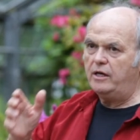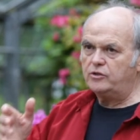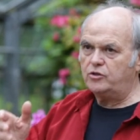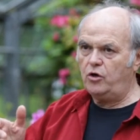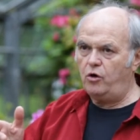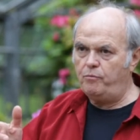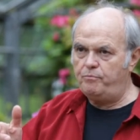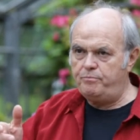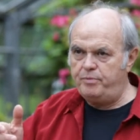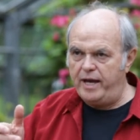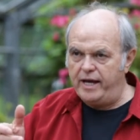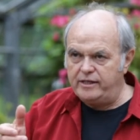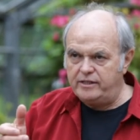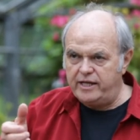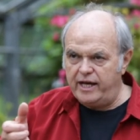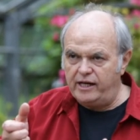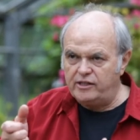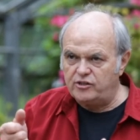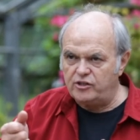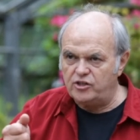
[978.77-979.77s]
So Peg
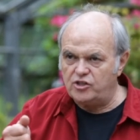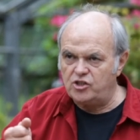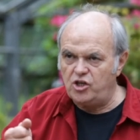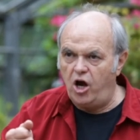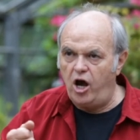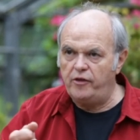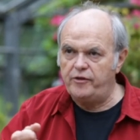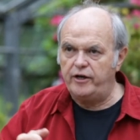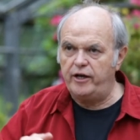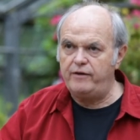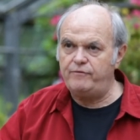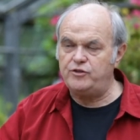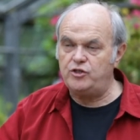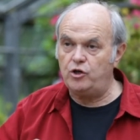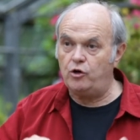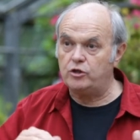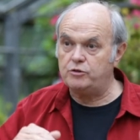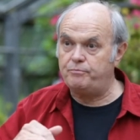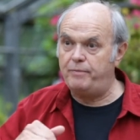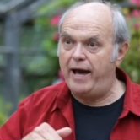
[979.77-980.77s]
takes the saw and the knife and she
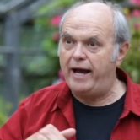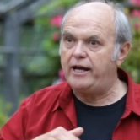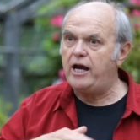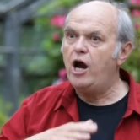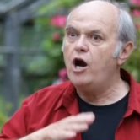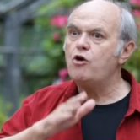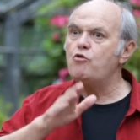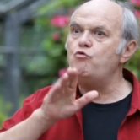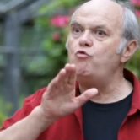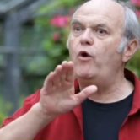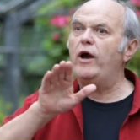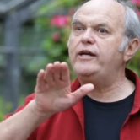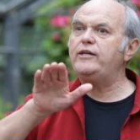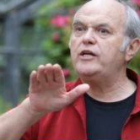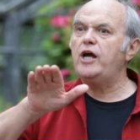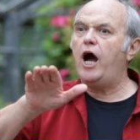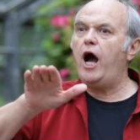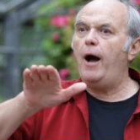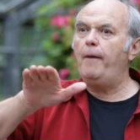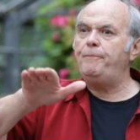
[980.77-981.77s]
goes back right
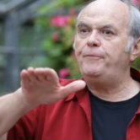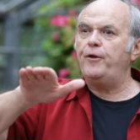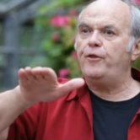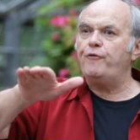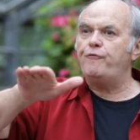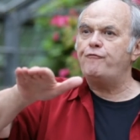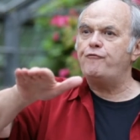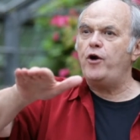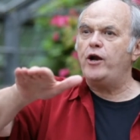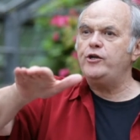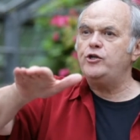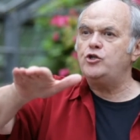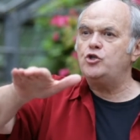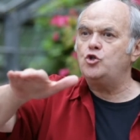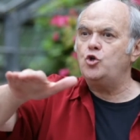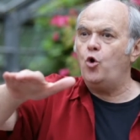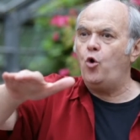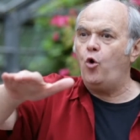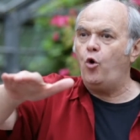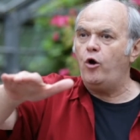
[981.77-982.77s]
up to the front
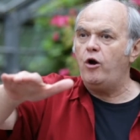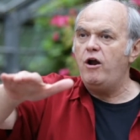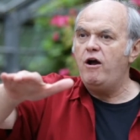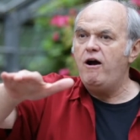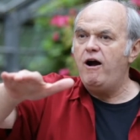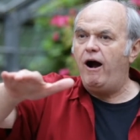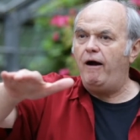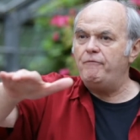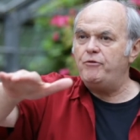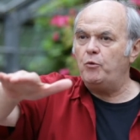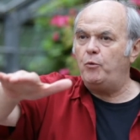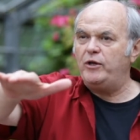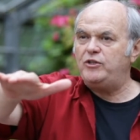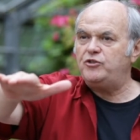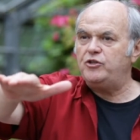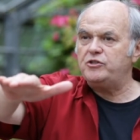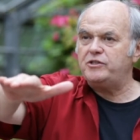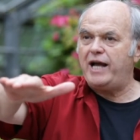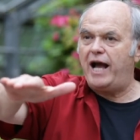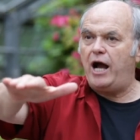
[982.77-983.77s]
door of the
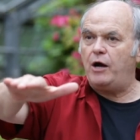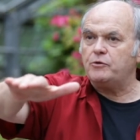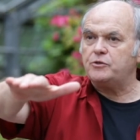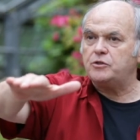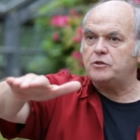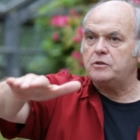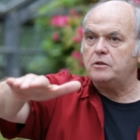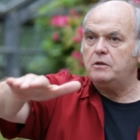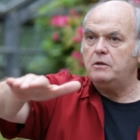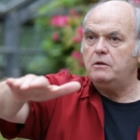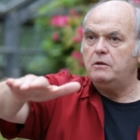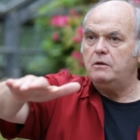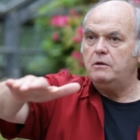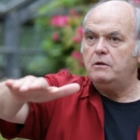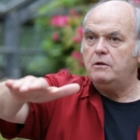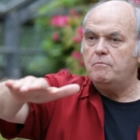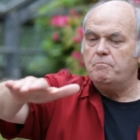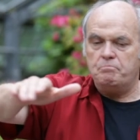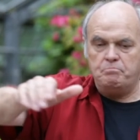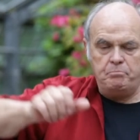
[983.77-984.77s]
witch's house,
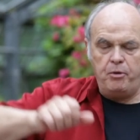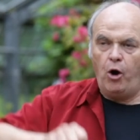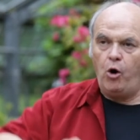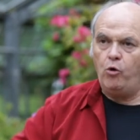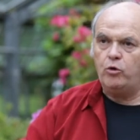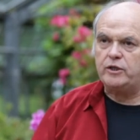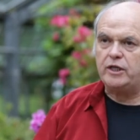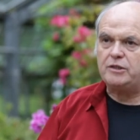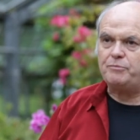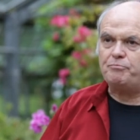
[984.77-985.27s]
bold